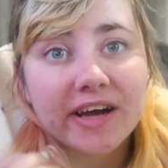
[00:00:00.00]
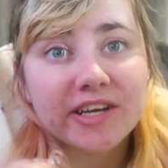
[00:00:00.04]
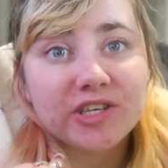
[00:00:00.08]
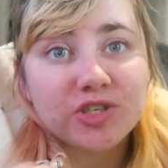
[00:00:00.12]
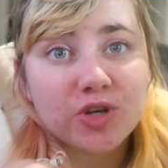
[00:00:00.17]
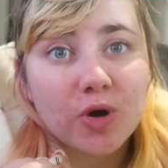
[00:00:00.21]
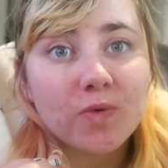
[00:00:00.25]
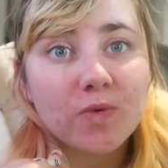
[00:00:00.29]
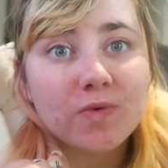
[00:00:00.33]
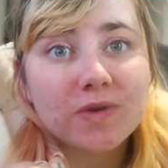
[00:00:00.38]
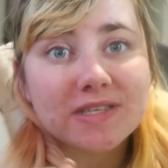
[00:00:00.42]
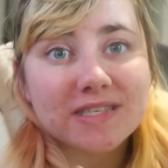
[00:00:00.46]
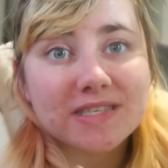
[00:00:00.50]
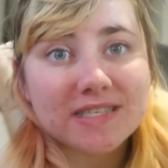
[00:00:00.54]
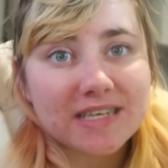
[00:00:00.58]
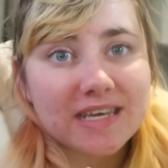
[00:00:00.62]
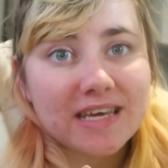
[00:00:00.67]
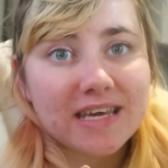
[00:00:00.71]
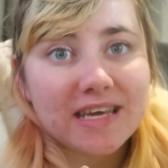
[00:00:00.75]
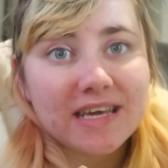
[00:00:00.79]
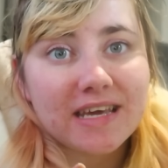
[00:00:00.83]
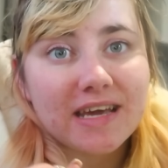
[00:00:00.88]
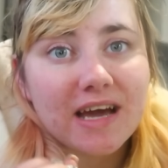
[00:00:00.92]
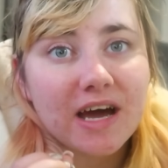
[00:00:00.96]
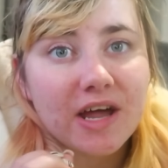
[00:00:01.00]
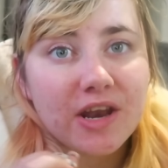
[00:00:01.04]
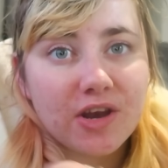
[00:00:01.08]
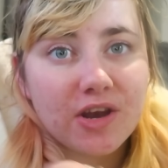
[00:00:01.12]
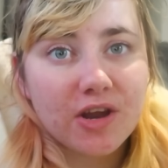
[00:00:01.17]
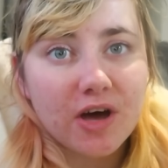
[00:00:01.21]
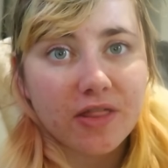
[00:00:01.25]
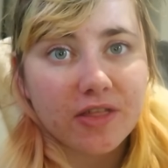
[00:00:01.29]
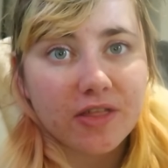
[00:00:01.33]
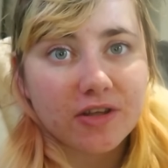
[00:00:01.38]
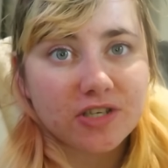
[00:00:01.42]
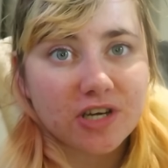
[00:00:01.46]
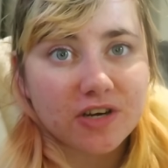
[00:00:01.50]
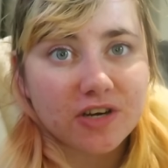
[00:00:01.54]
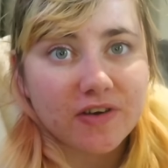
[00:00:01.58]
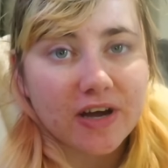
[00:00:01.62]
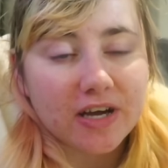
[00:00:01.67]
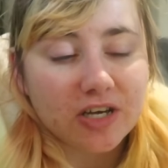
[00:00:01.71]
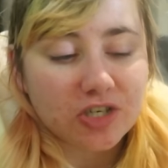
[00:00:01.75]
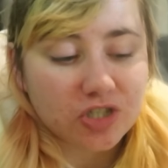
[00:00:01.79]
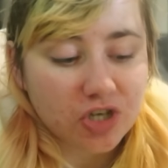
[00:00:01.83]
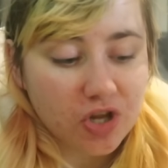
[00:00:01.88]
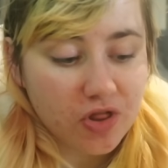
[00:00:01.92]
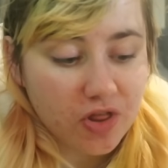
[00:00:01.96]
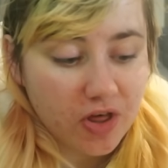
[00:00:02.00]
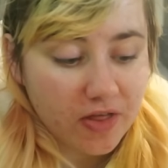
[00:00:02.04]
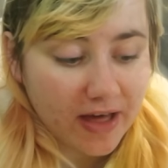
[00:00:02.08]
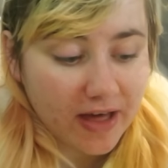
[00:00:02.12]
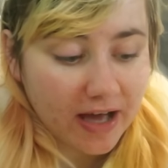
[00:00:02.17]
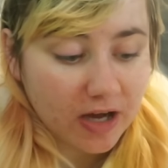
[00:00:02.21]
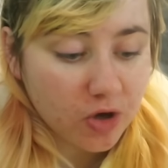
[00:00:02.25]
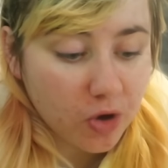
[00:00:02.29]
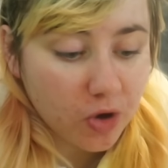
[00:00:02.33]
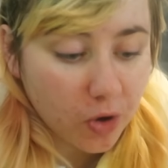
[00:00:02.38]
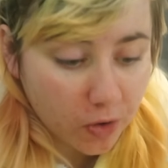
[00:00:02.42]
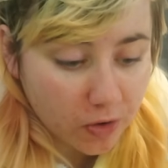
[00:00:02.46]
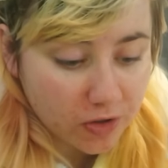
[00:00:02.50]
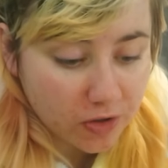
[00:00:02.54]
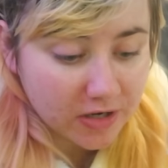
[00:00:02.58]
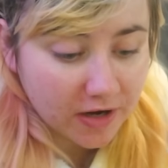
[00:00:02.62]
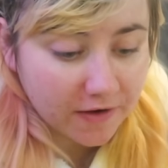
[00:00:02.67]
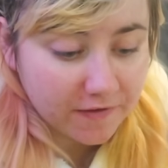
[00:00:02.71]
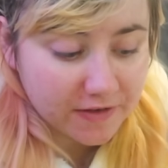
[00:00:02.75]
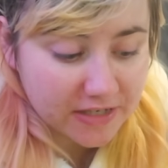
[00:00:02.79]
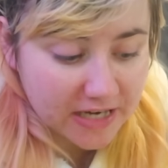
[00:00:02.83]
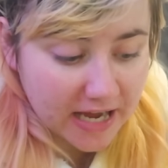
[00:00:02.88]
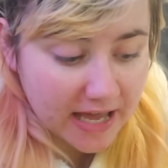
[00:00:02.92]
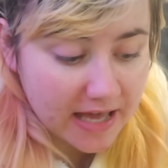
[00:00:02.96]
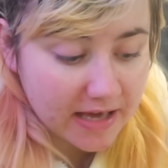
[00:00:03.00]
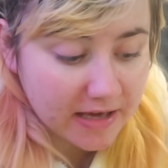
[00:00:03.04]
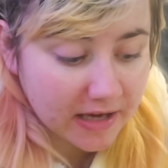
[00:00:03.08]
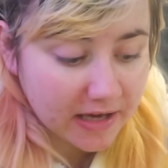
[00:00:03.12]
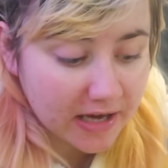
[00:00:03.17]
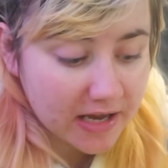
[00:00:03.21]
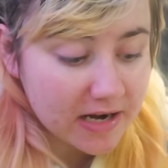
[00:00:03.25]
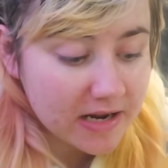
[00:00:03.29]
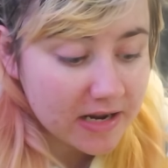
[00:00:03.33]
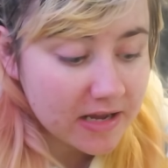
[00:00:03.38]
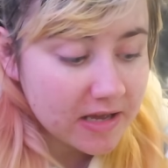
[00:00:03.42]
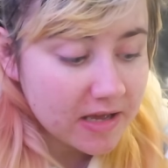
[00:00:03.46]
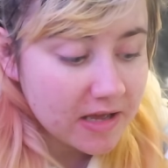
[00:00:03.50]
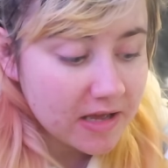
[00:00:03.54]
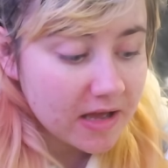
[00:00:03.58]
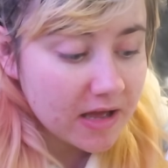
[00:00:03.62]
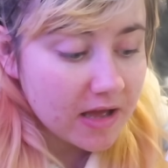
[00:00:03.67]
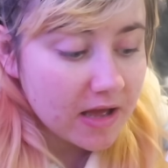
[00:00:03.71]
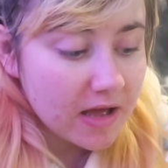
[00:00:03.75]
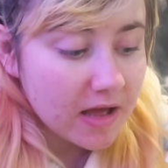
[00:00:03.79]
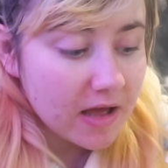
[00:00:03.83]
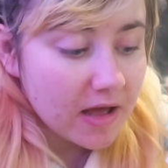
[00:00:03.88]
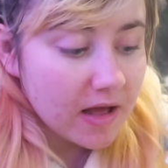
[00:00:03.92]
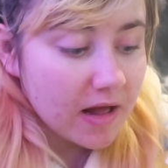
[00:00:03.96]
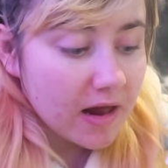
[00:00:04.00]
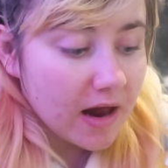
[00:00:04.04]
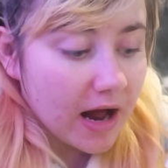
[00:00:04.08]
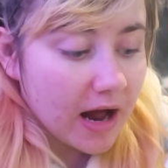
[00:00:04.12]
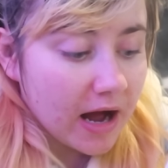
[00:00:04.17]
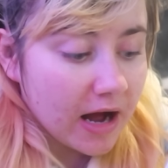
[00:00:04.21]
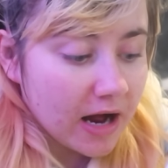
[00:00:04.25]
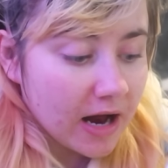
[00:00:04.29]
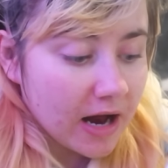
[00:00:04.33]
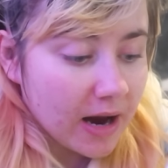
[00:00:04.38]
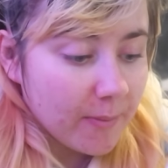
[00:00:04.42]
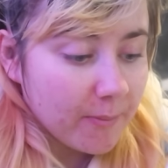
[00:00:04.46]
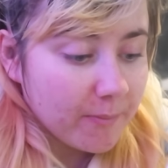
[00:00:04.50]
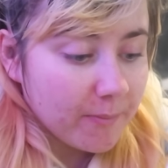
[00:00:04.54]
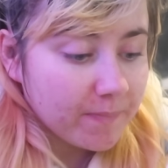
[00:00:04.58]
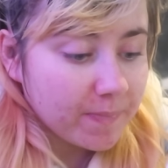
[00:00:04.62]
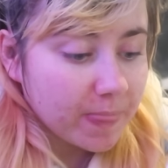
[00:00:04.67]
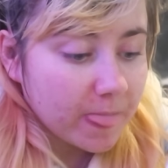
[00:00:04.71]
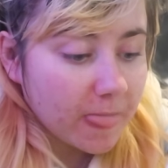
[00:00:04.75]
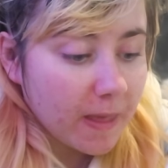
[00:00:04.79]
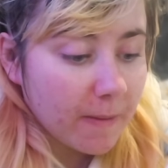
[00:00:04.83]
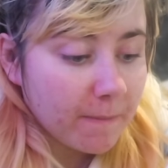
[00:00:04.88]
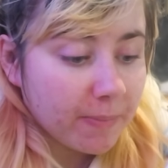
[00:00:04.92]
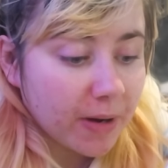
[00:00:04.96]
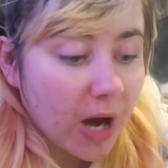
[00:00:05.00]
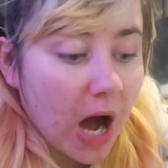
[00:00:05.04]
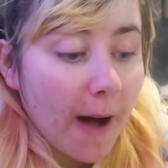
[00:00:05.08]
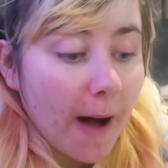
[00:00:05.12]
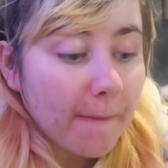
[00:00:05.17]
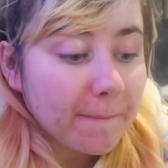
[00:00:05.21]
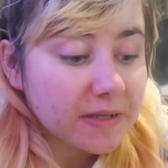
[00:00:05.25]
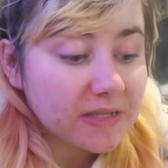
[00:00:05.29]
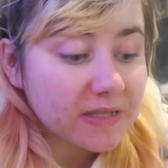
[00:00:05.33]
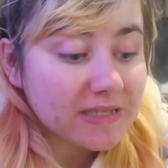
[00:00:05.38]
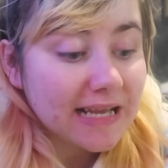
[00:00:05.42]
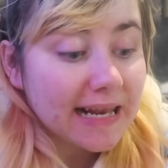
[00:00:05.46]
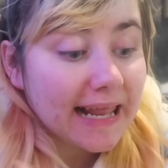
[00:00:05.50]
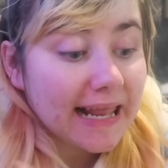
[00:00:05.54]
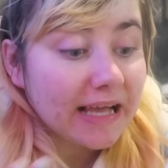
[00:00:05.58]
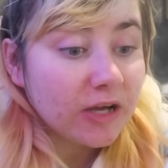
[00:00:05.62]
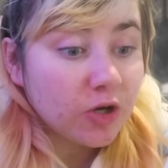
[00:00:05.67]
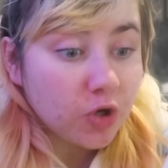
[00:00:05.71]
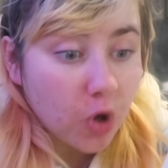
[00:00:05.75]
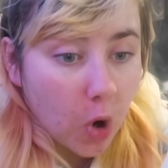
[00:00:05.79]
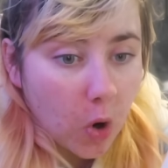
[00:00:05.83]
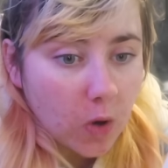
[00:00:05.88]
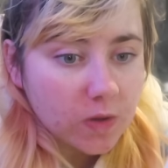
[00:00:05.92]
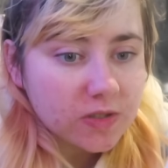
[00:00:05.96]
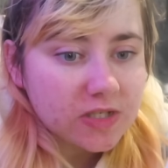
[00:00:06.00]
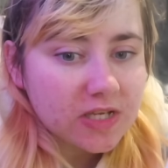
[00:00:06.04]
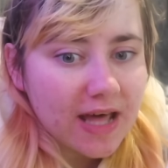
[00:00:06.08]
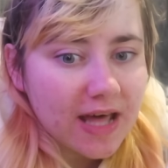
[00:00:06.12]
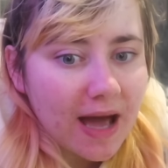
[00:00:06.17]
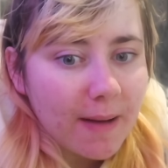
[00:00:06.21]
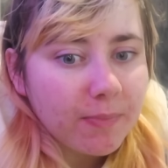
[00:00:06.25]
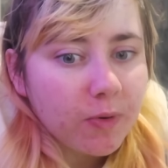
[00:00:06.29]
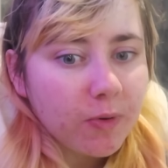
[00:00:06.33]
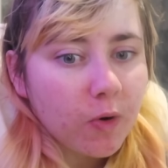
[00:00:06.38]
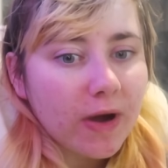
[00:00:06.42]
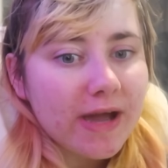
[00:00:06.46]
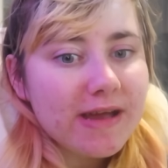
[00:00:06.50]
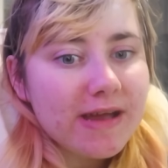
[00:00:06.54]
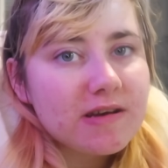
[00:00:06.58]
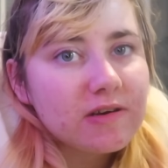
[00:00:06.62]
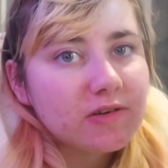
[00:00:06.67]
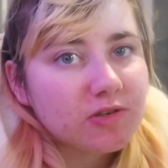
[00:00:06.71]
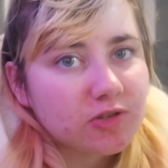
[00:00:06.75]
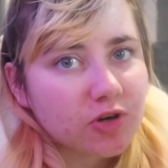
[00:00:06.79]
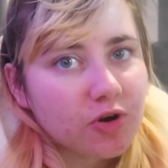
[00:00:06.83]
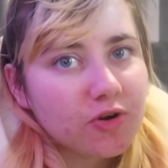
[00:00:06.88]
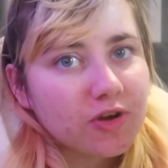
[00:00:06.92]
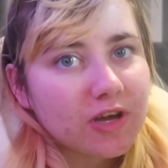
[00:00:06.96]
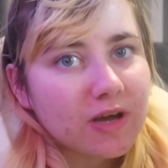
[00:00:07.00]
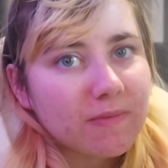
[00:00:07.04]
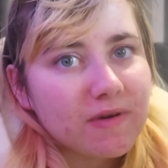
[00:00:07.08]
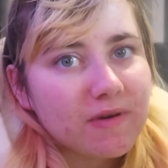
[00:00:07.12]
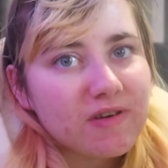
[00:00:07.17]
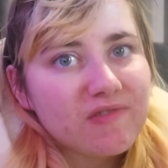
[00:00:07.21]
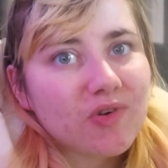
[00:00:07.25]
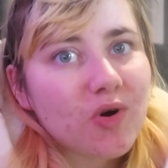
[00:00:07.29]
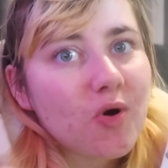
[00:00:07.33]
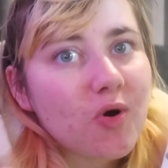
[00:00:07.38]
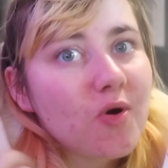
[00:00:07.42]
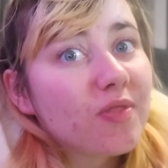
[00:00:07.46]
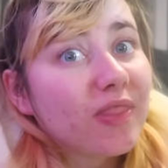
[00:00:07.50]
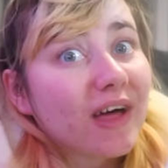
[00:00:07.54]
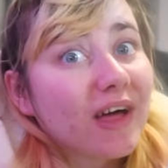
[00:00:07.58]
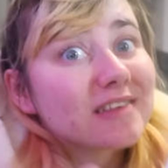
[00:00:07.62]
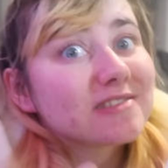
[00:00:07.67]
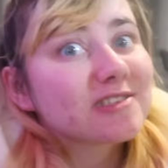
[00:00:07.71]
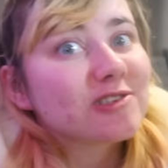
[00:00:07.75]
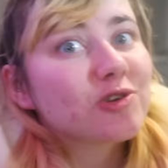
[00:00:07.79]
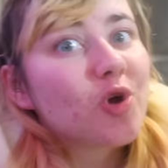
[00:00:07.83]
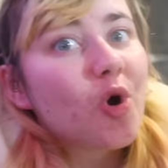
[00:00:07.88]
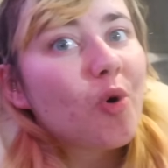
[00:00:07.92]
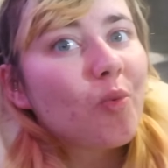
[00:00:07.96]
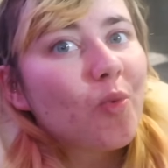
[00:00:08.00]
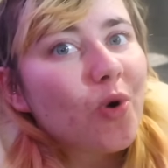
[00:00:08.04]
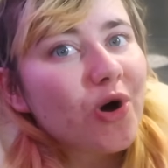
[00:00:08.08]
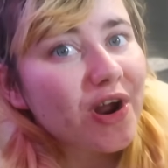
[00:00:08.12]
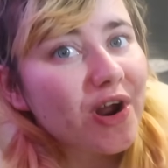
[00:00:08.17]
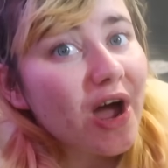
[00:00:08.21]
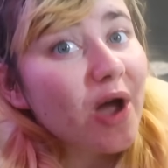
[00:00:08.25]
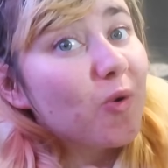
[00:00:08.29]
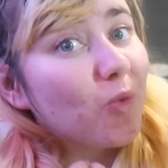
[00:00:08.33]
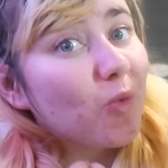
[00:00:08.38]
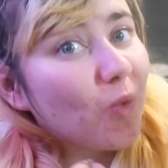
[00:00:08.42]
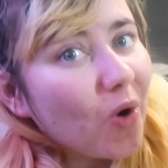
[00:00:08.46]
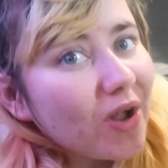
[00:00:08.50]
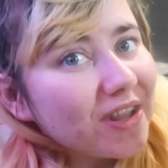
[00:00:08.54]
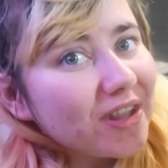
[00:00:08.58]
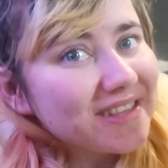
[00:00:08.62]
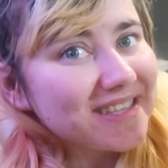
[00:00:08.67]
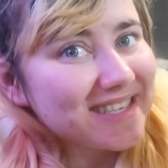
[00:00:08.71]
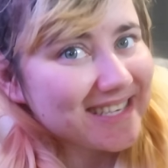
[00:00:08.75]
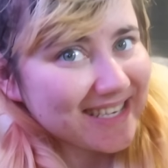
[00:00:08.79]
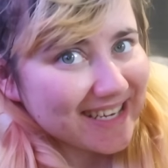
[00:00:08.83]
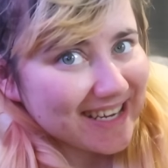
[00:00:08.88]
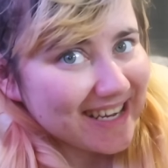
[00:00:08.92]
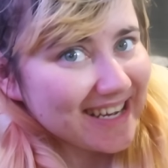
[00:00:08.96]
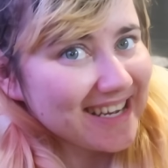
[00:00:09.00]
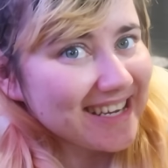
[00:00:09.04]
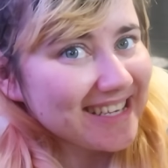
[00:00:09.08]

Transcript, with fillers: I don't see another direction that that could have taken. Um, but up until it got to that point, don't get me wrong, that's not what I wanted.